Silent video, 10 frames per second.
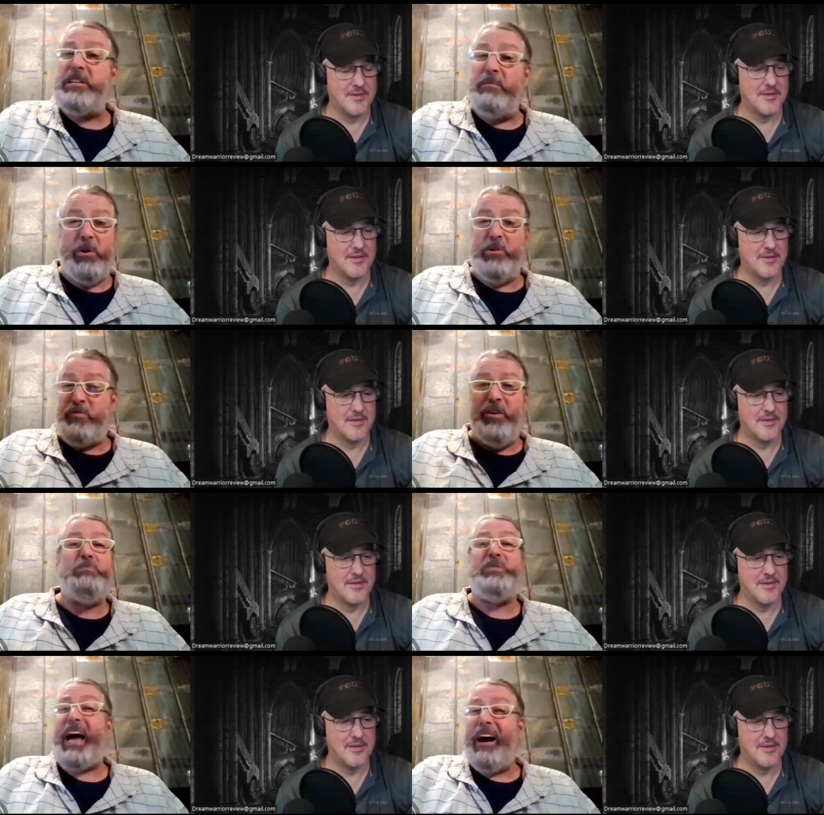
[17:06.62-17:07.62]
Speaker 1: some of those
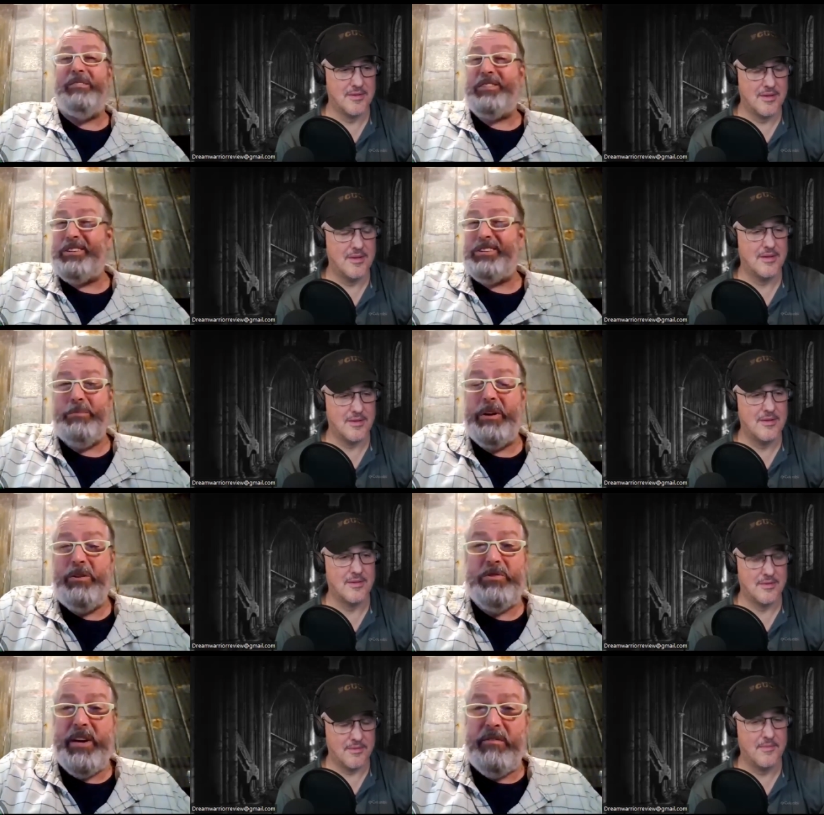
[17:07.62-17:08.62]
films out to
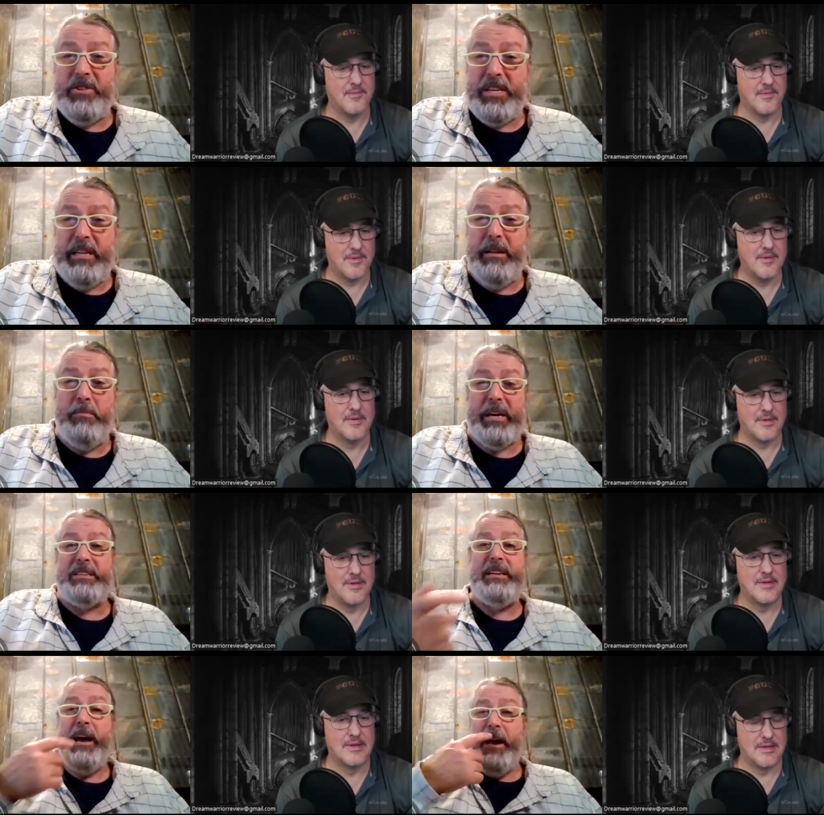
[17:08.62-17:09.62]
somebody who's never seen them
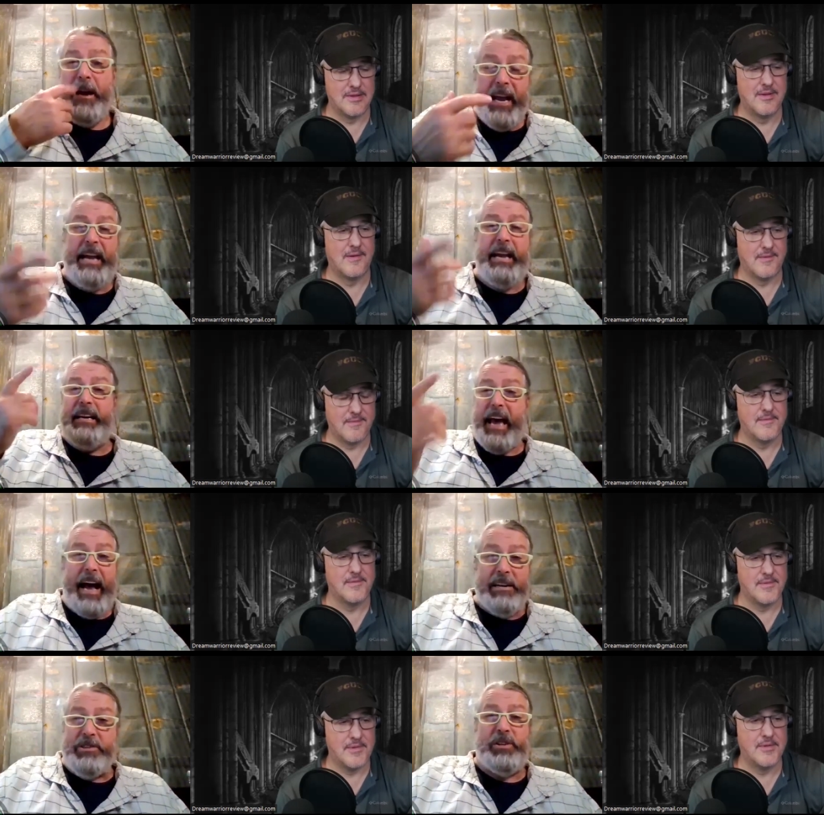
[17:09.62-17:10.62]
because he
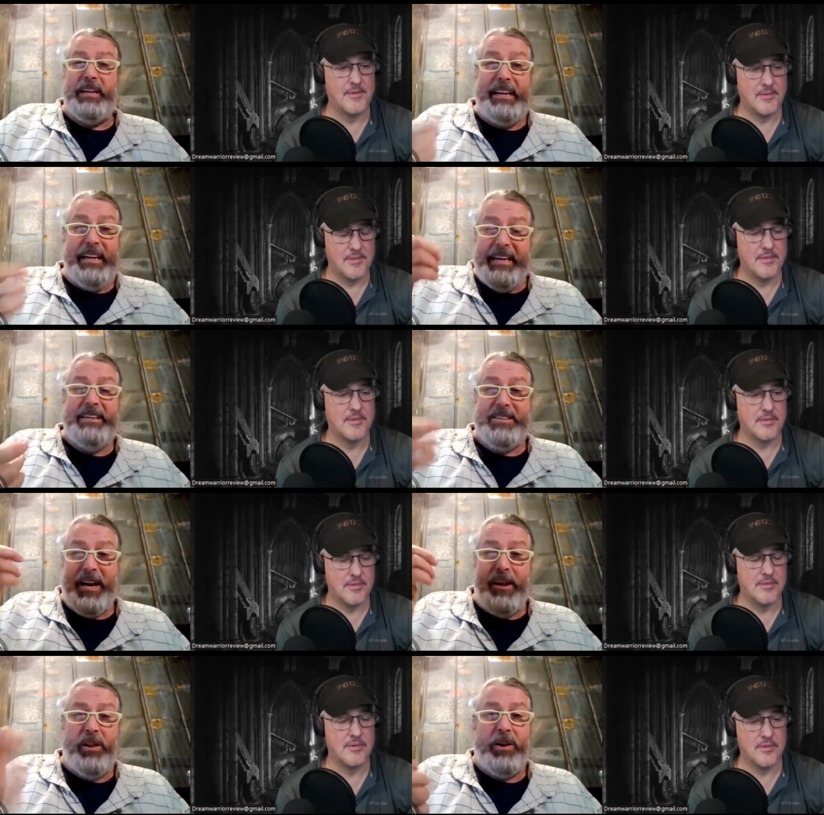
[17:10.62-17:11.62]
actually is
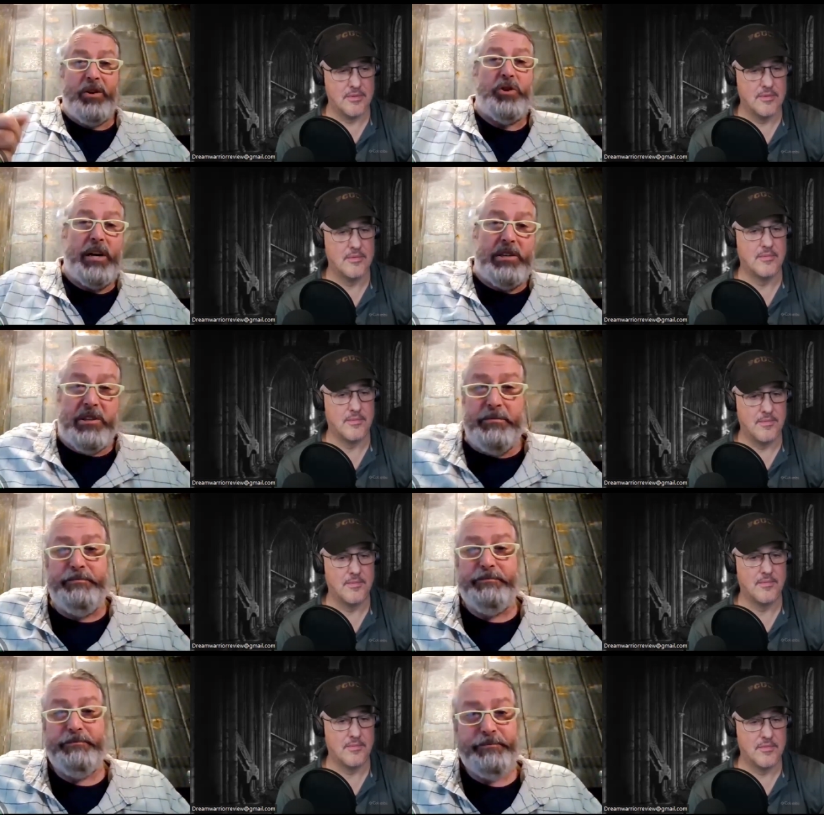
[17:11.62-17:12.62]
a little treasure.
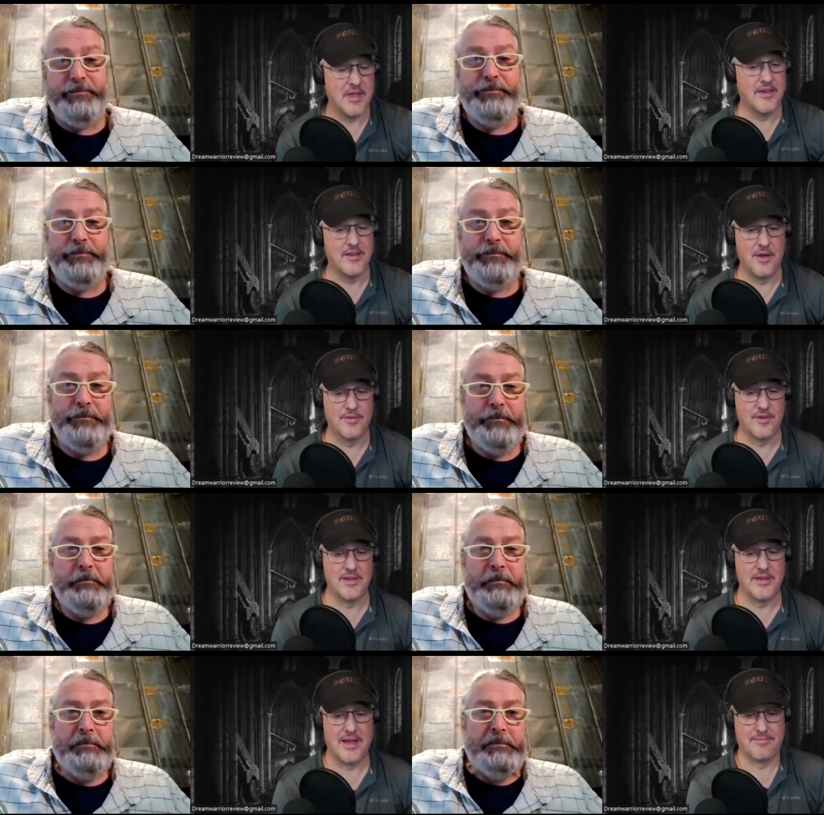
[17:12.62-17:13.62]
Speaker 2: Yeah, no,
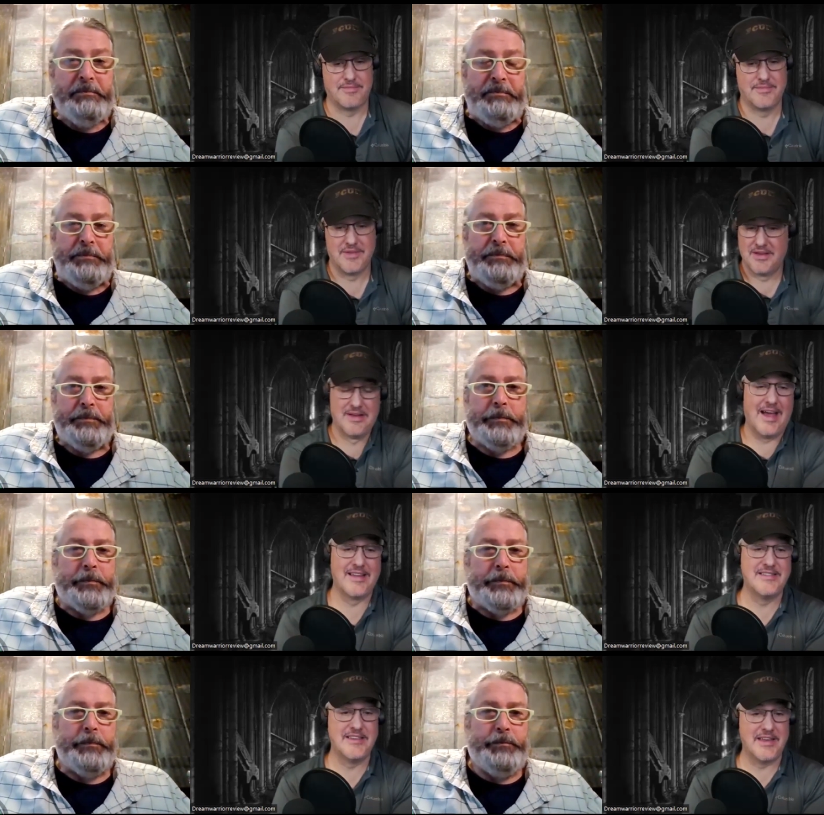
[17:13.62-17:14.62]
totally. I I
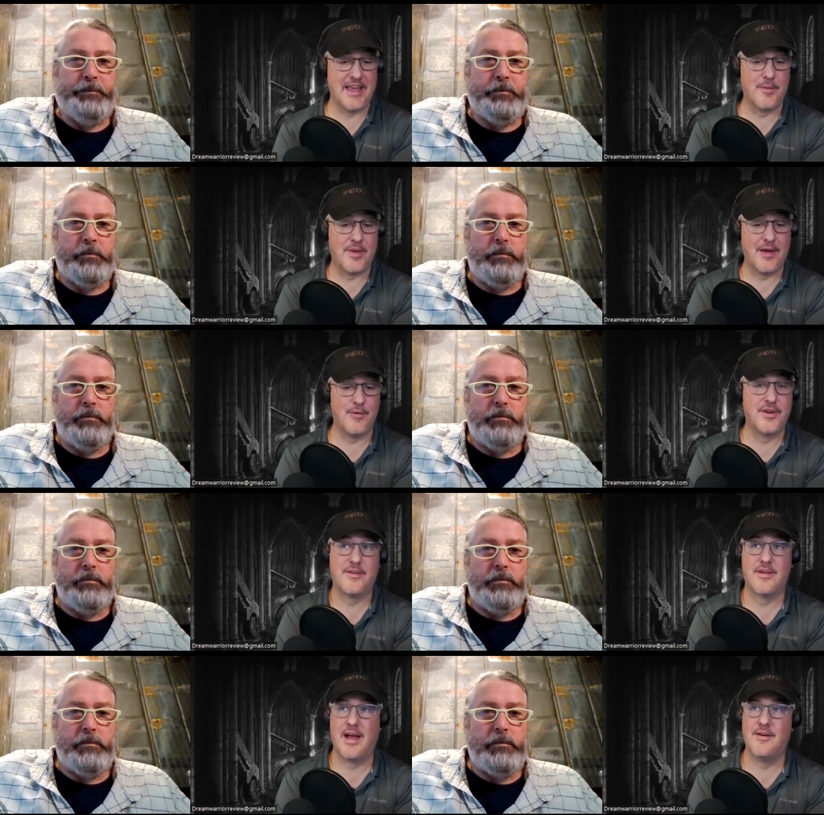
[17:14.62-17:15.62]
could see it now, but I
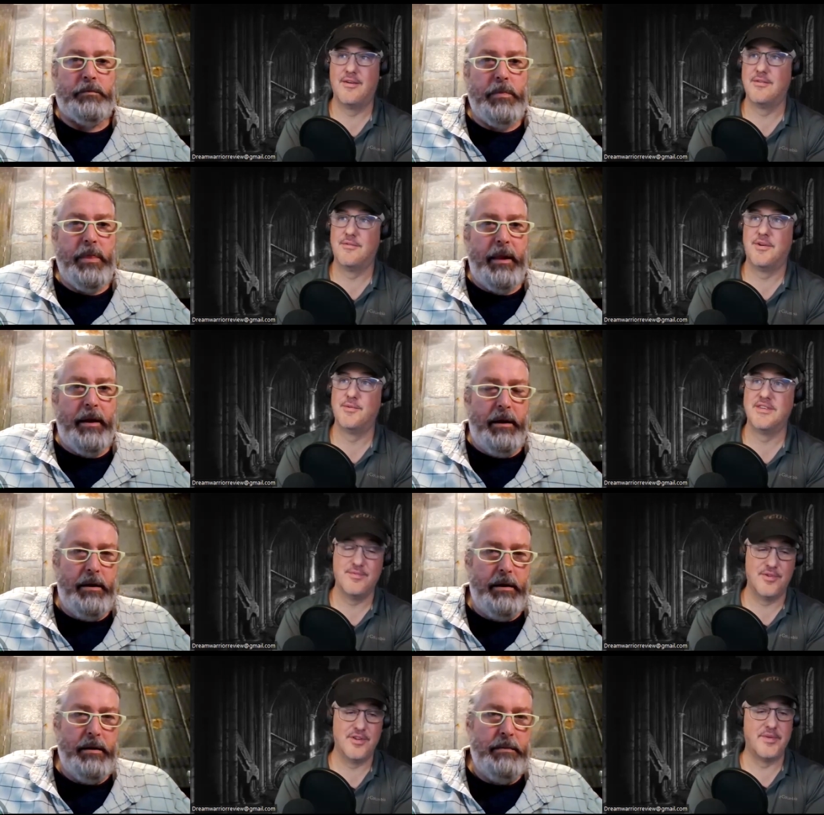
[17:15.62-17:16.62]
wonder I wonder what
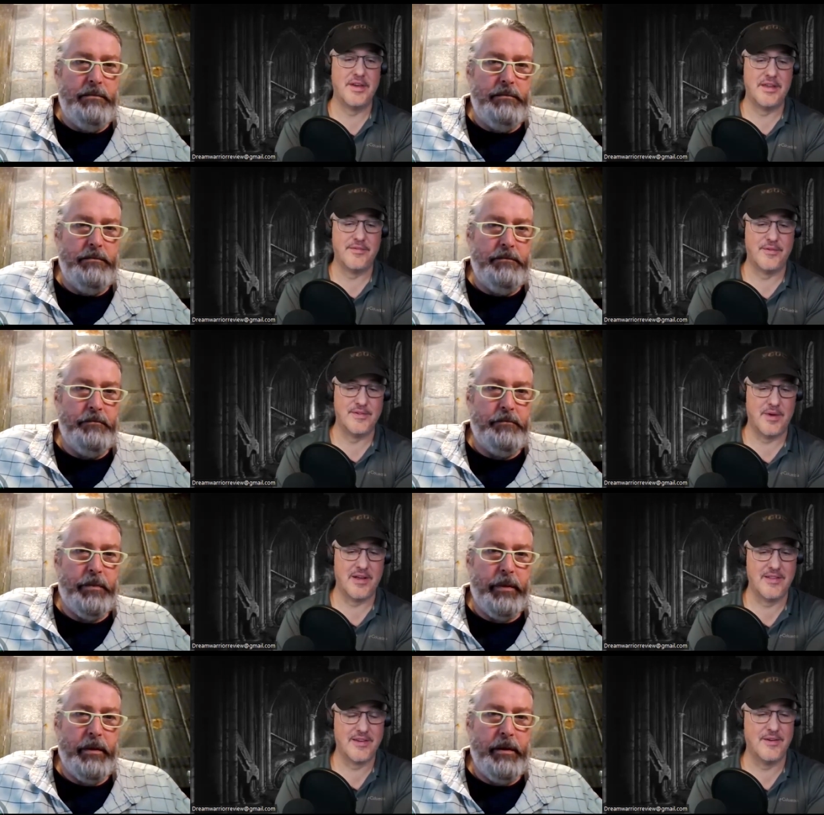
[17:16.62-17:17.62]
this would have been if it was
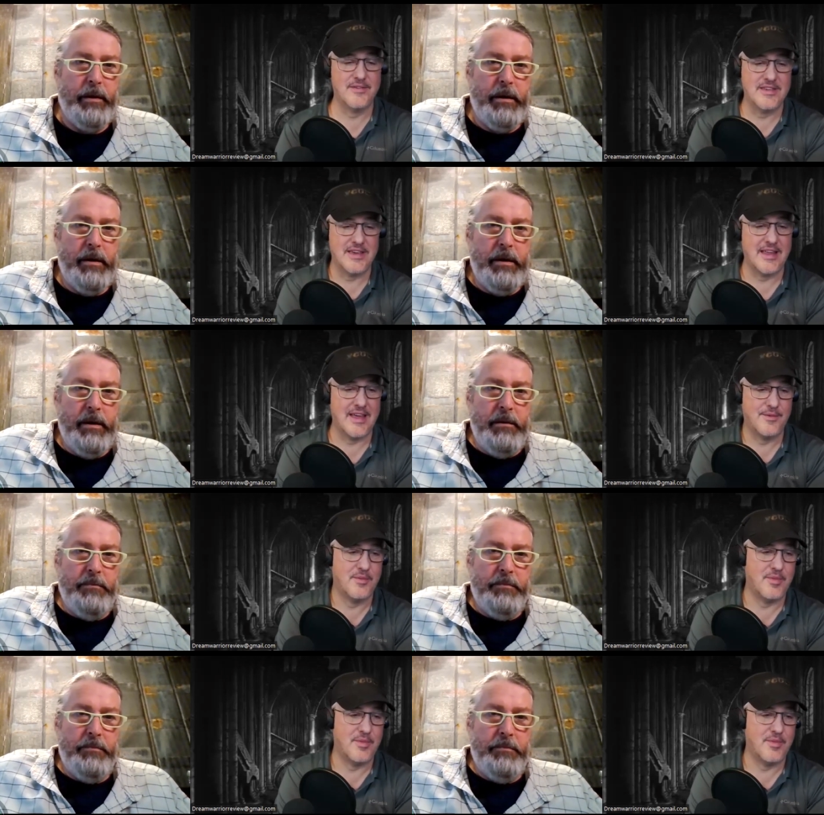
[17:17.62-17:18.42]
Bela Lugosi and it had a really